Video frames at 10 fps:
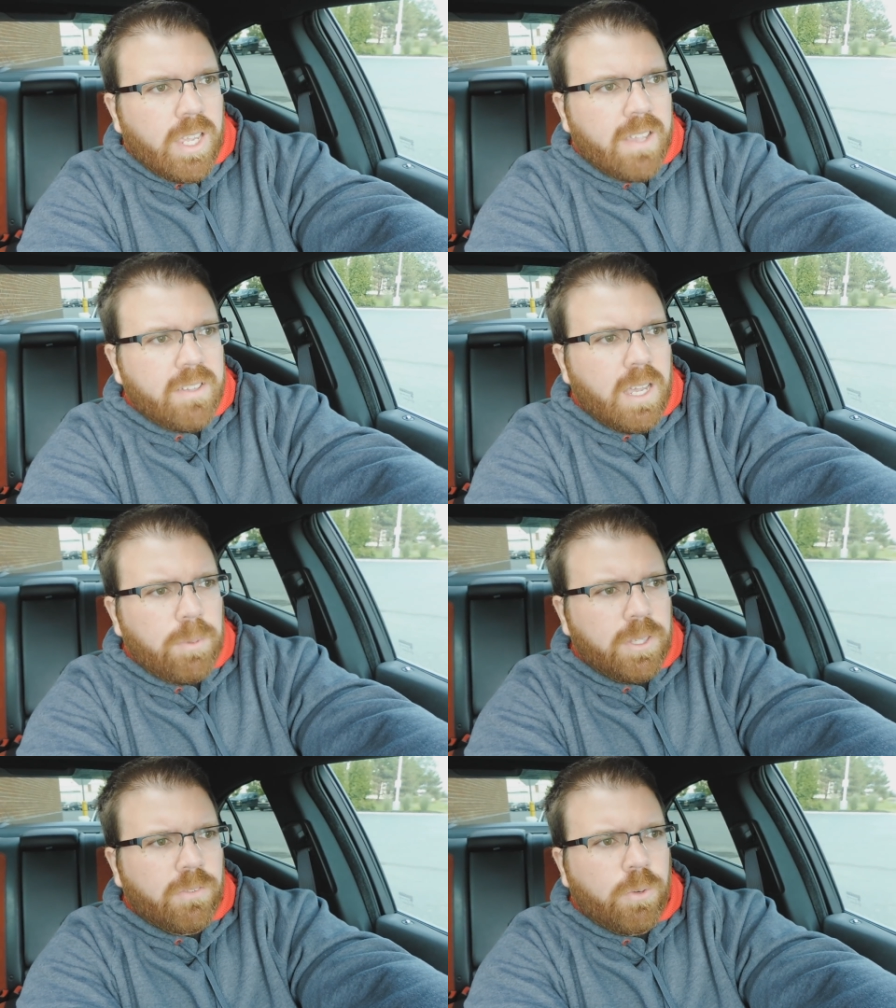I guess, a
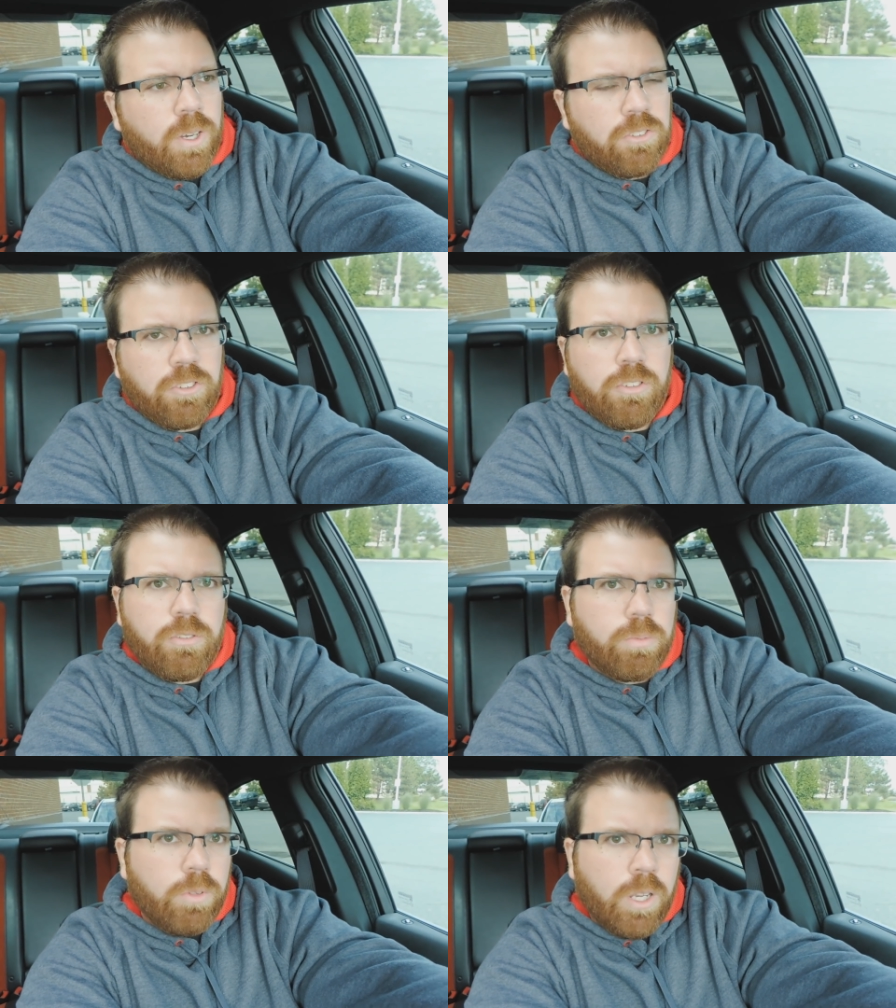couple different
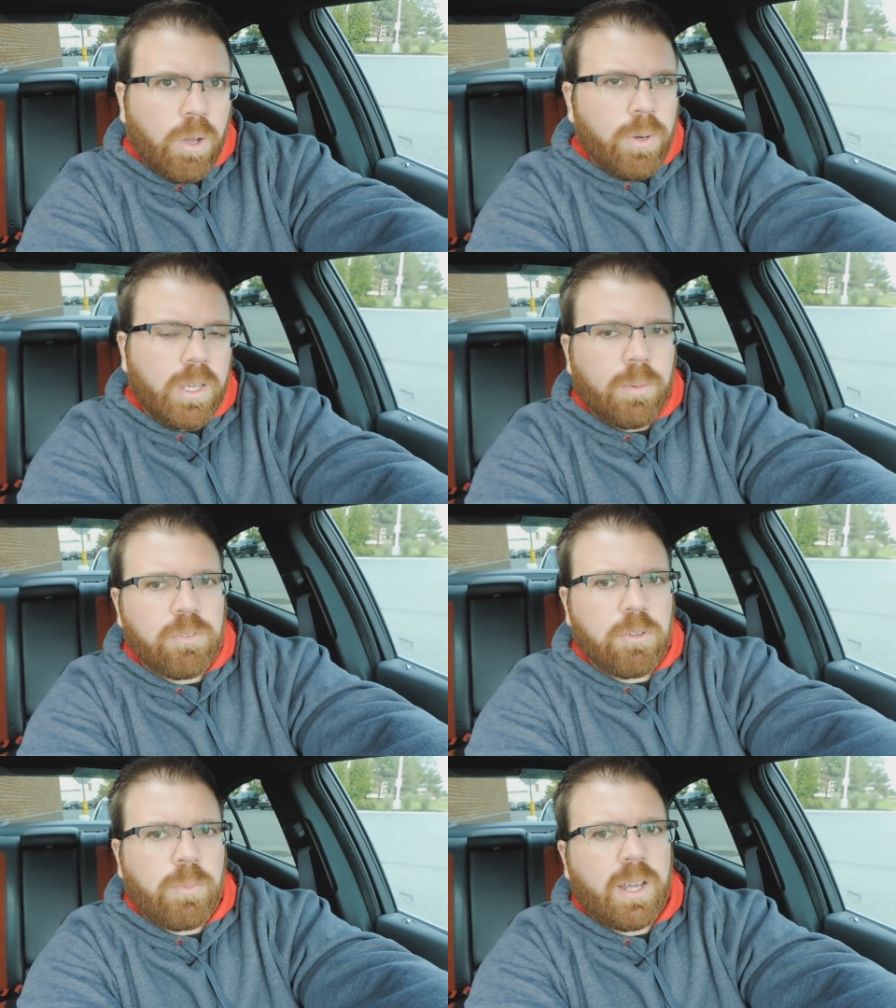questions. When it comes
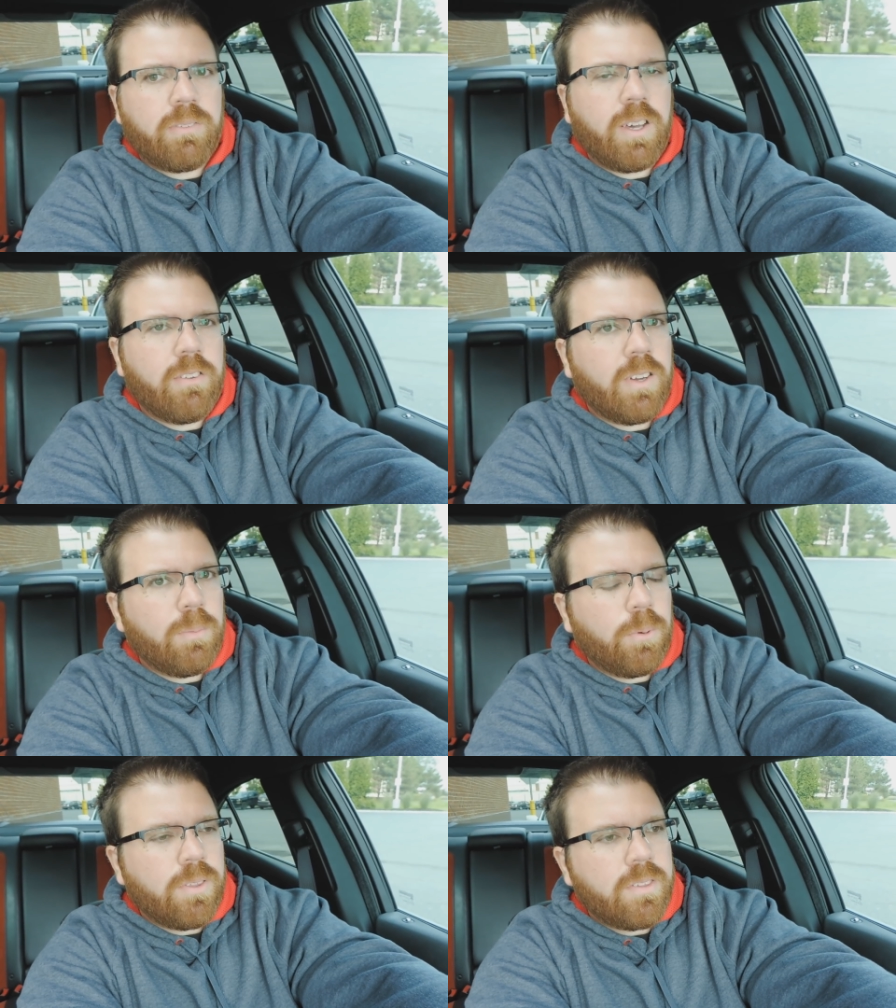to a modified
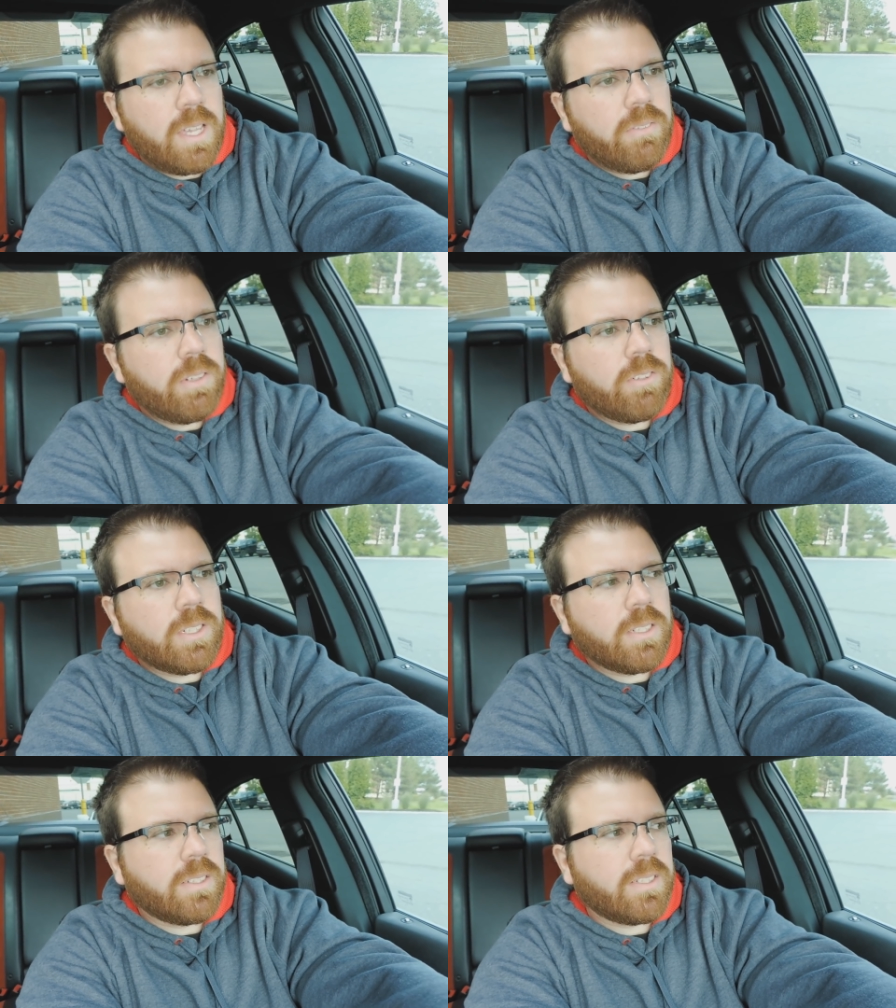5.7
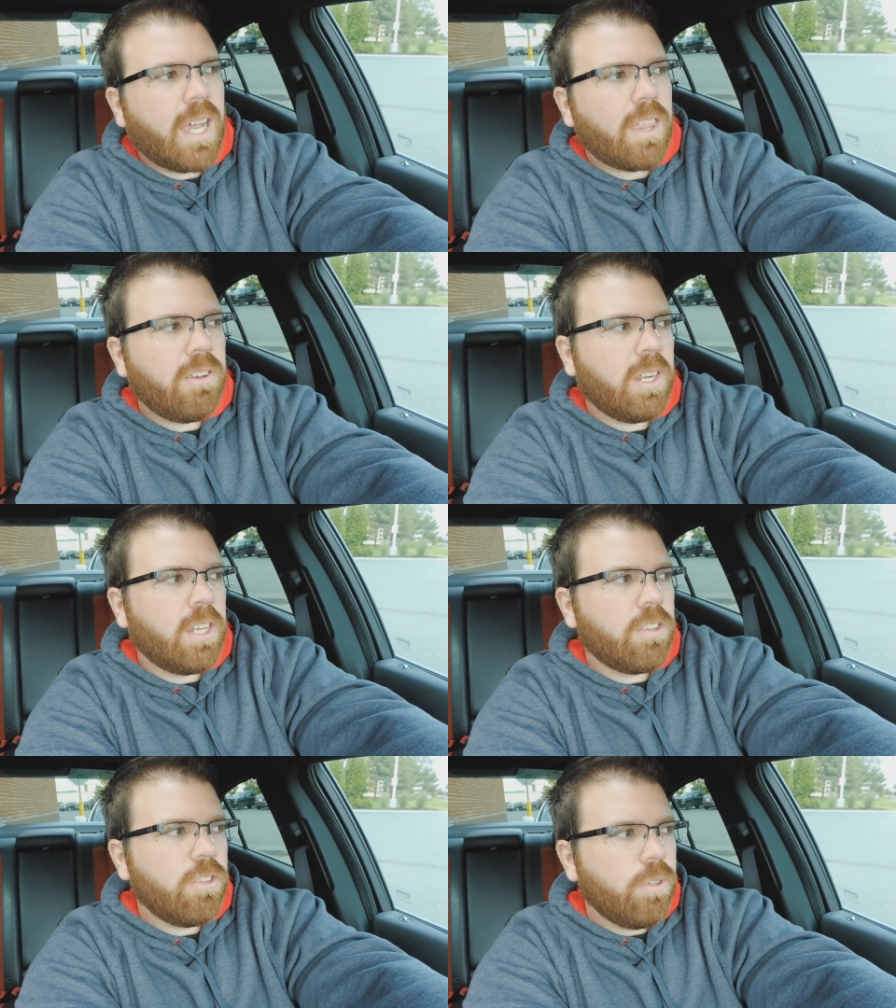versus a stock
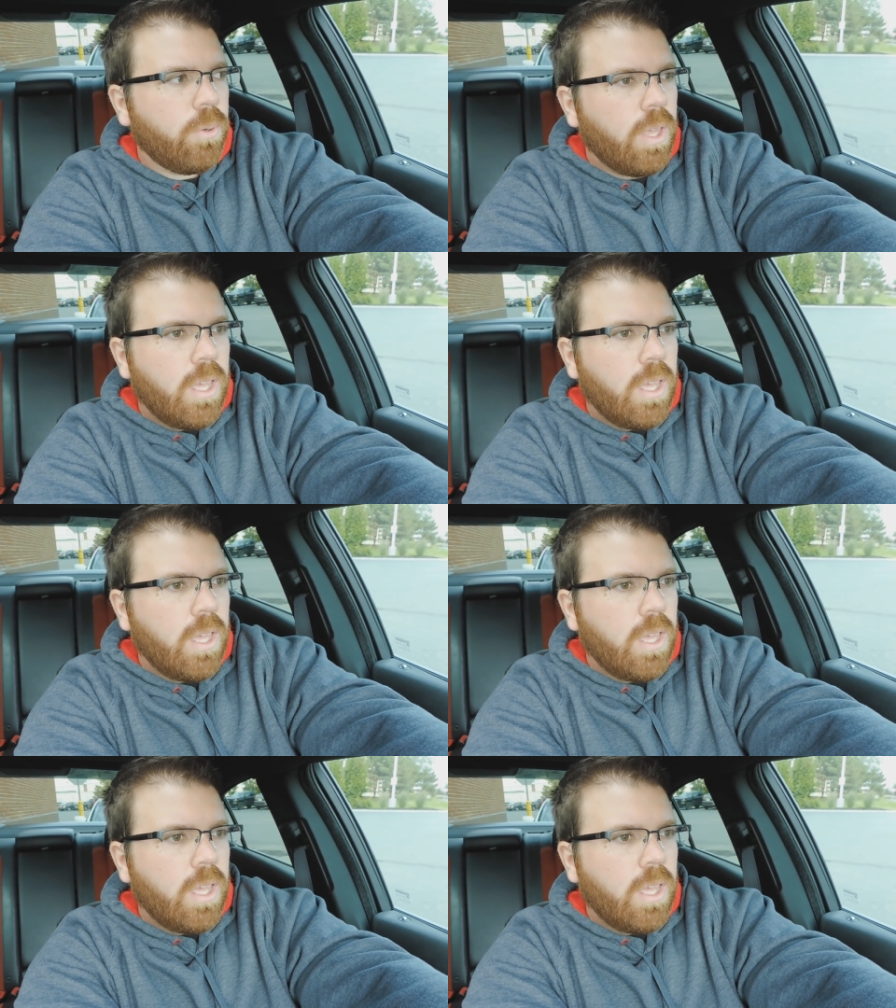392,